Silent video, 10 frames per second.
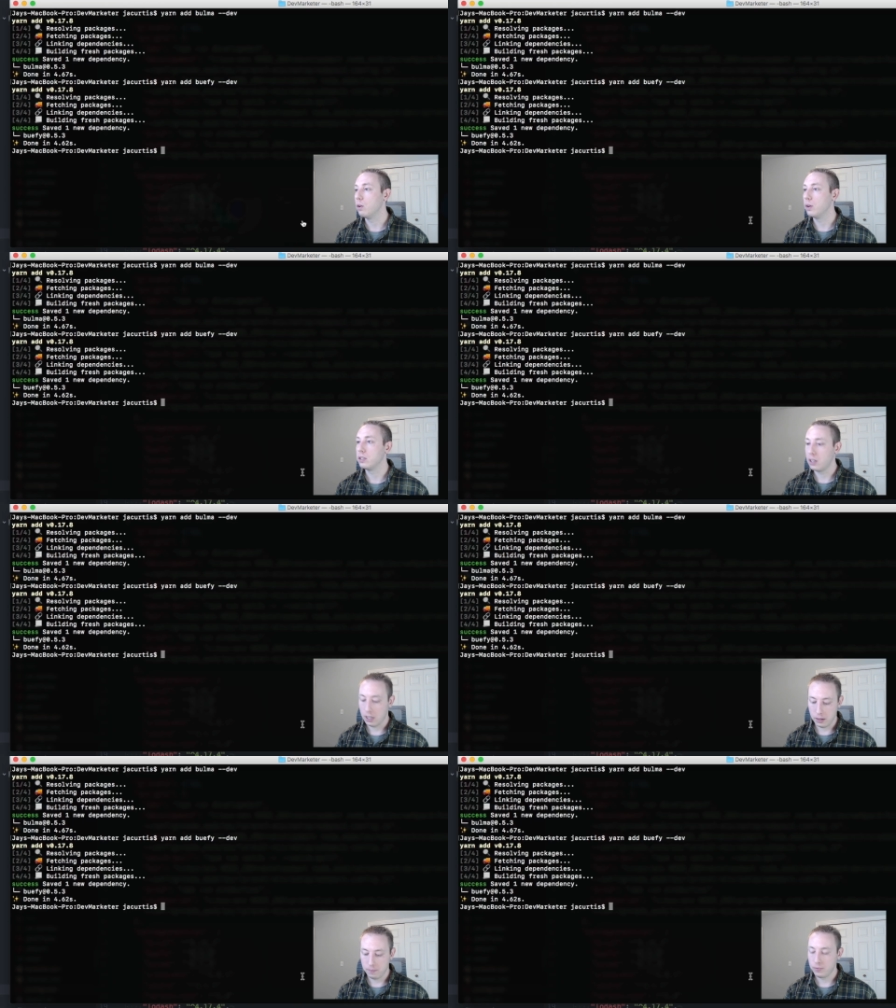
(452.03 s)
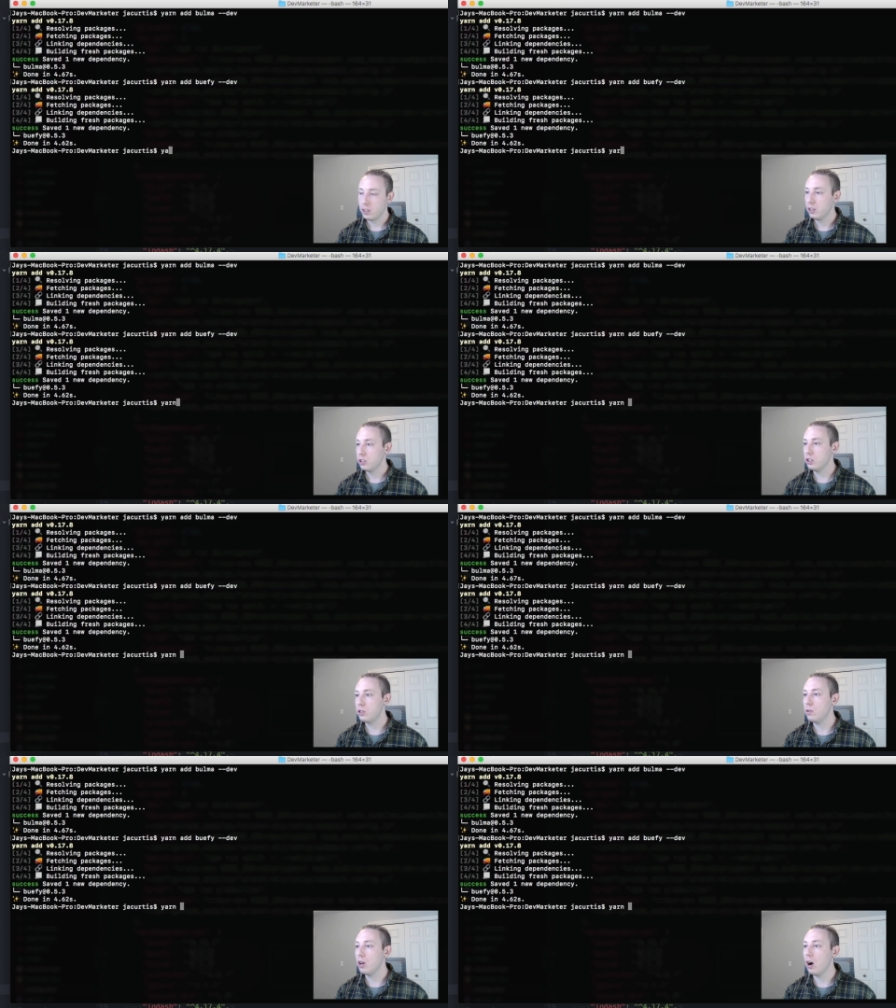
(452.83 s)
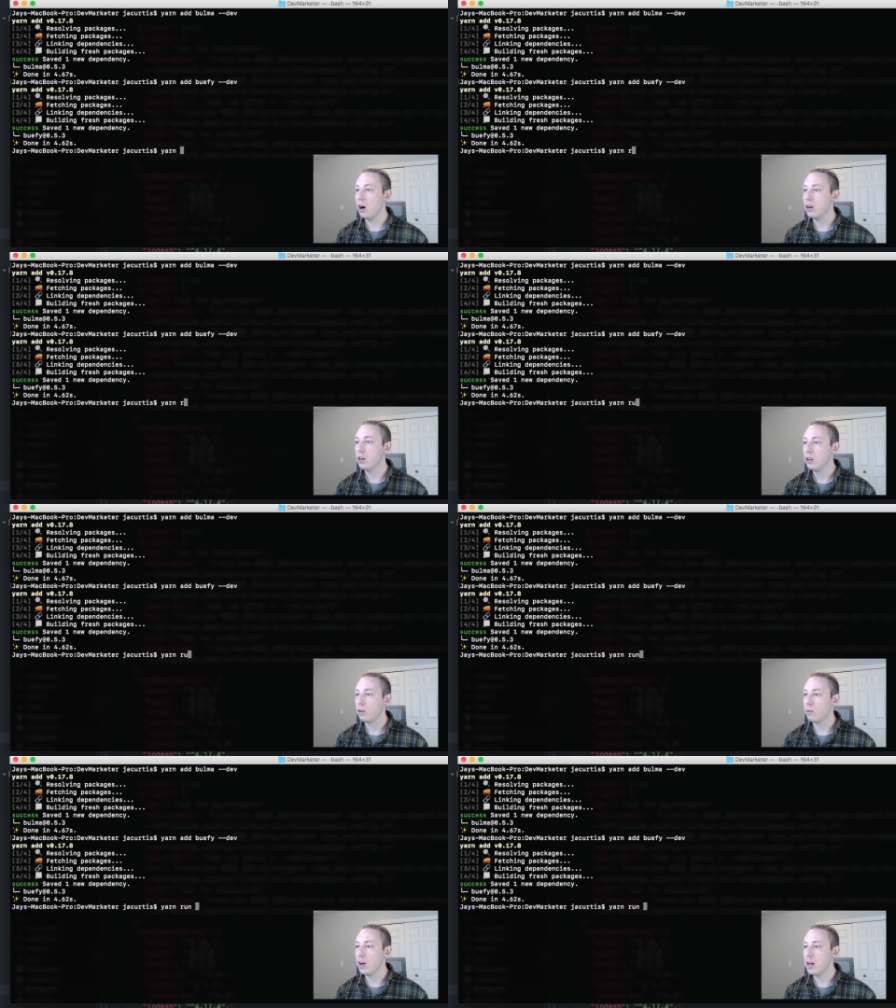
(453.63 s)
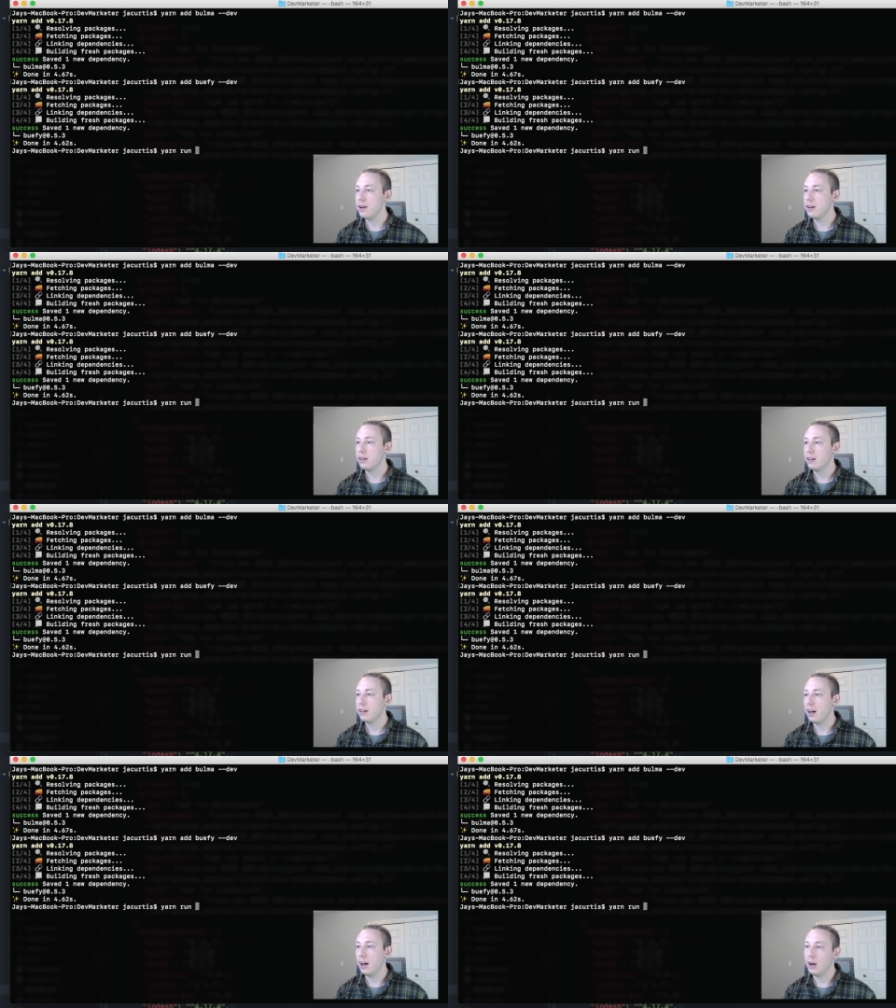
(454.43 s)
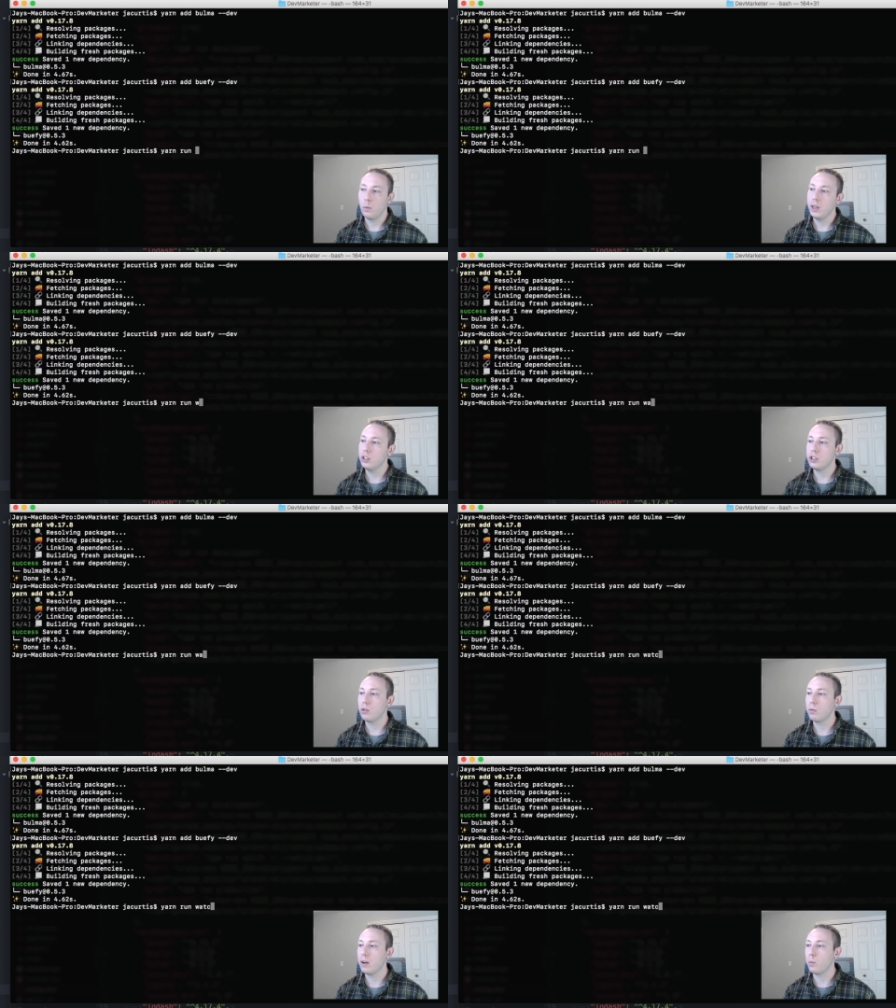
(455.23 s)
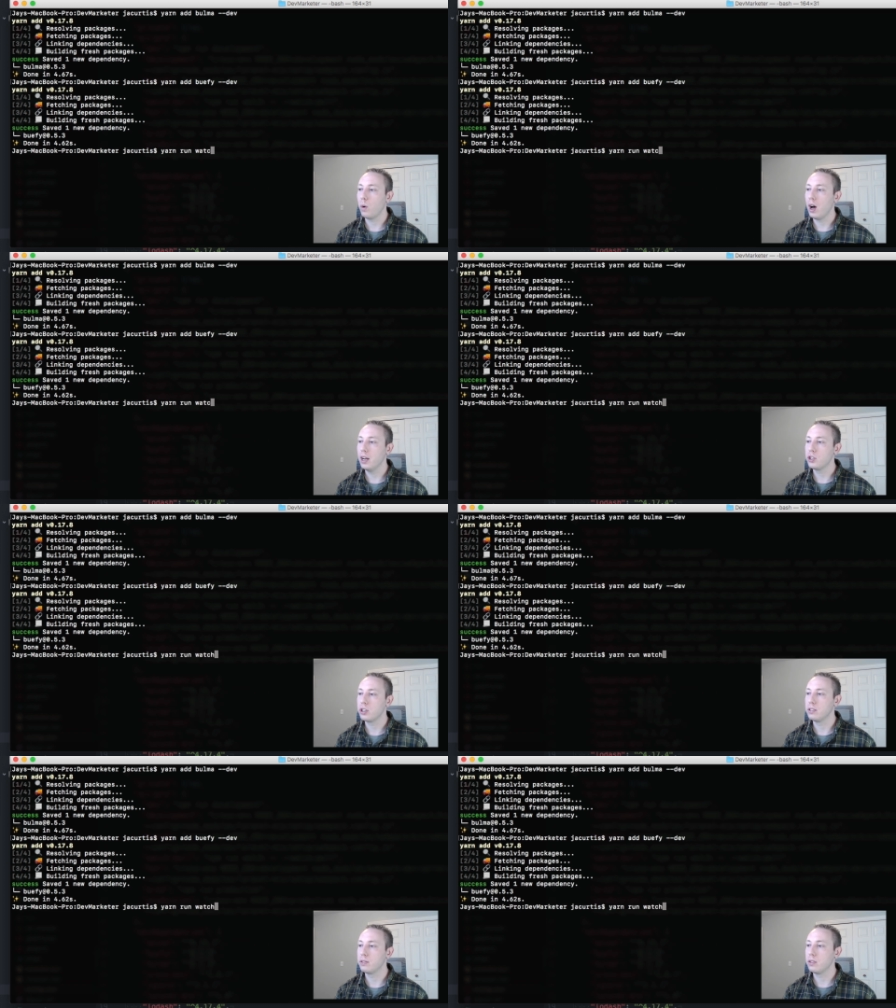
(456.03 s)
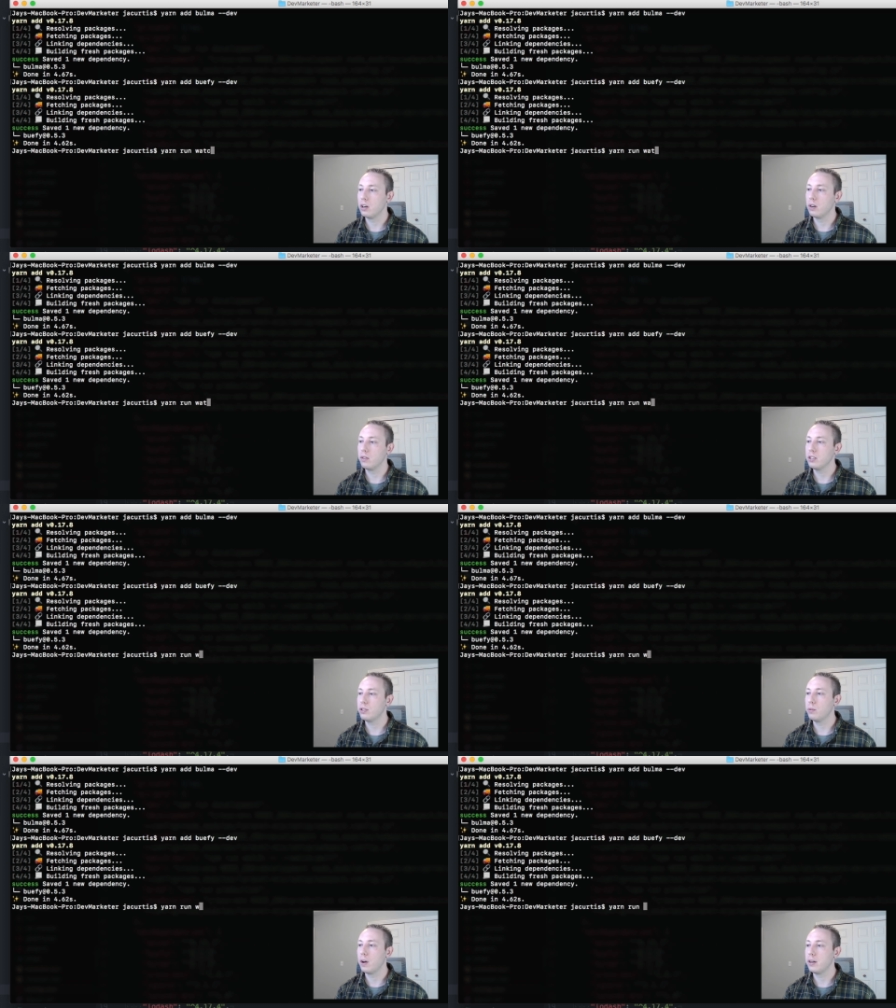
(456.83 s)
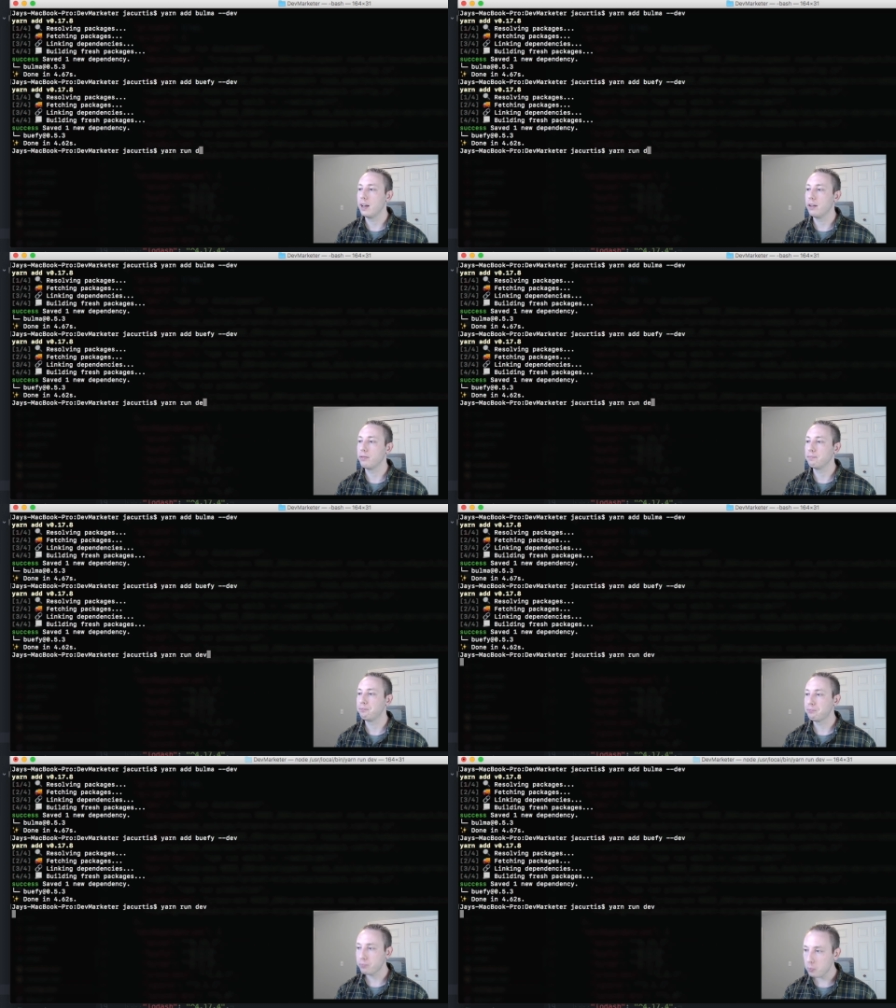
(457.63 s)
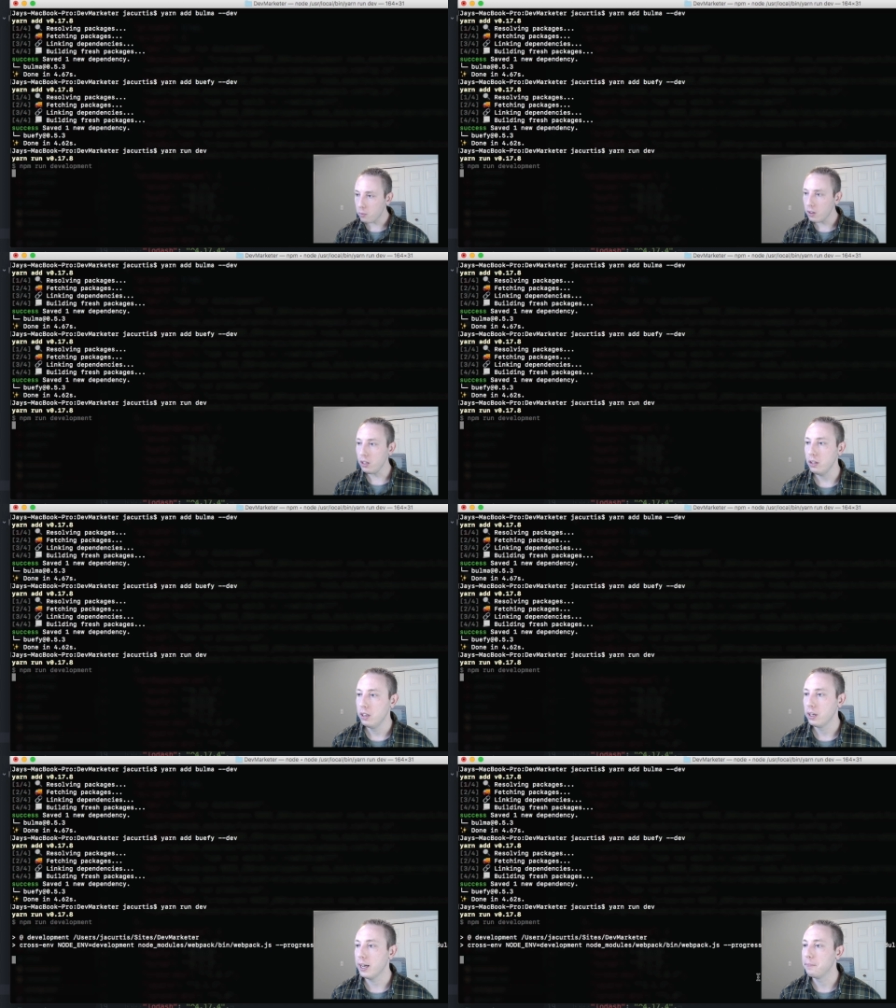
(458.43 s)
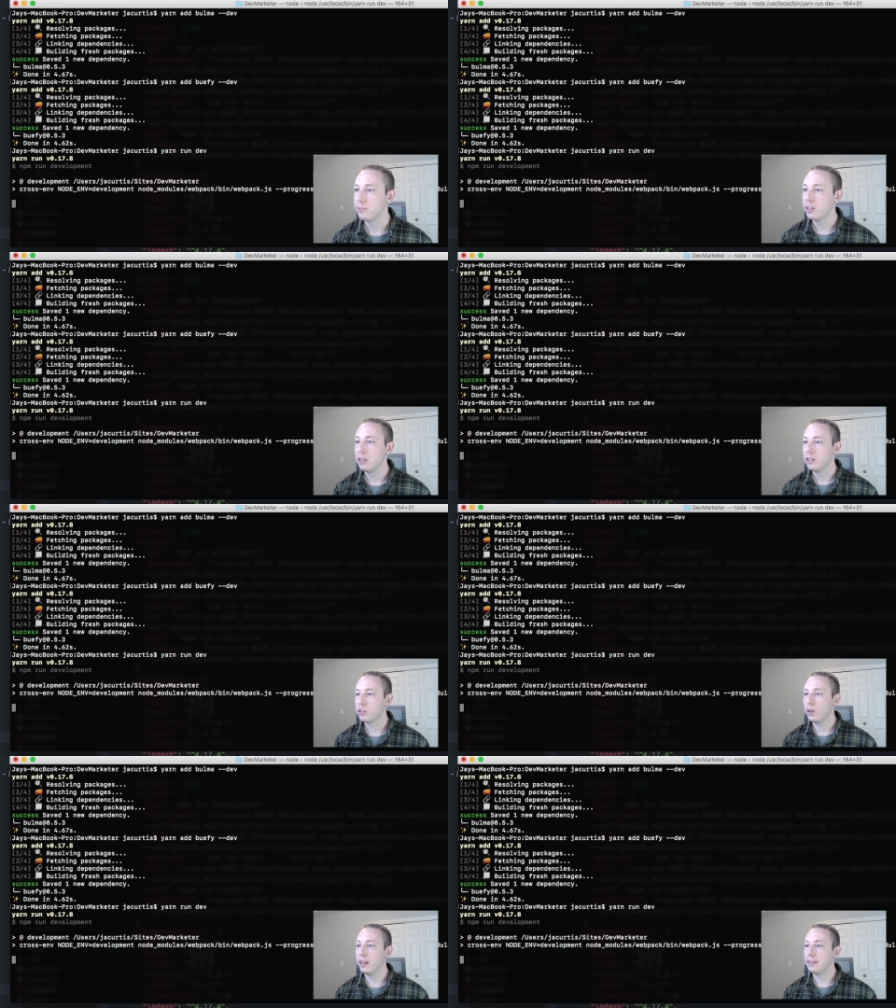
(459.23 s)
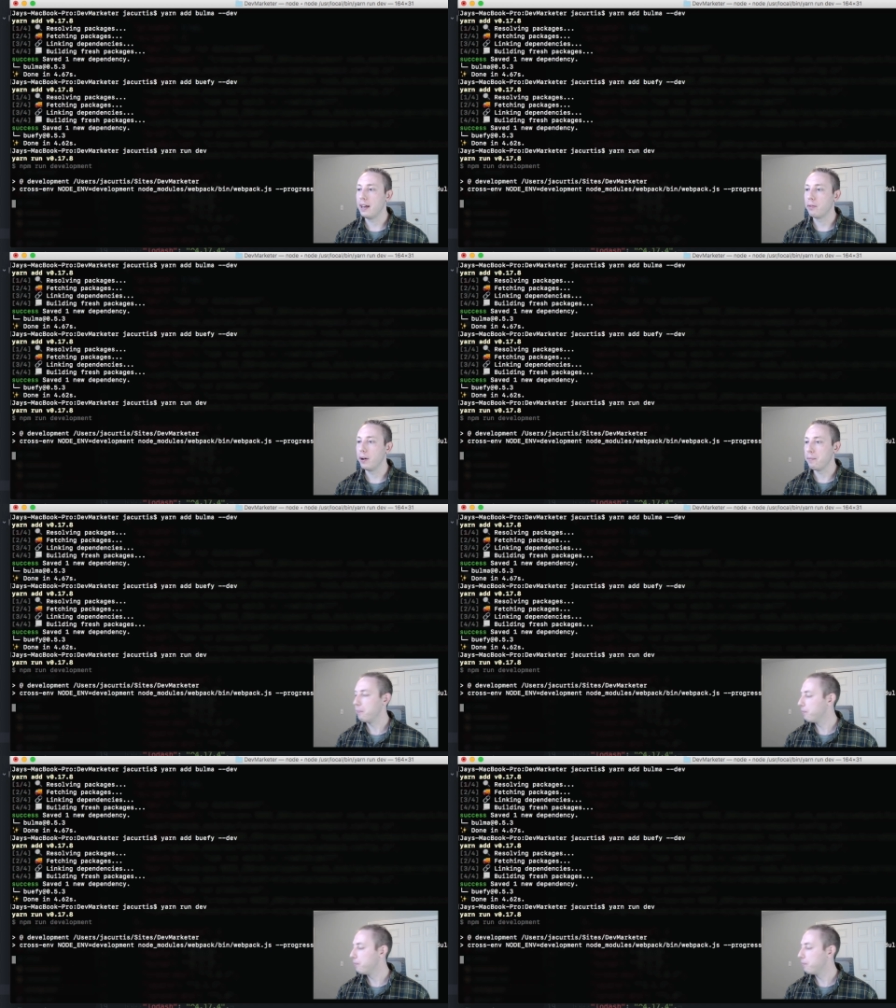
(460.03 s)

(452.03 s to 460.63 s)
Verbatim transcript: once again, just do yarn, run, uh, we can just do run watch is, or just do run dev. Okay, let's go ahead and let that run.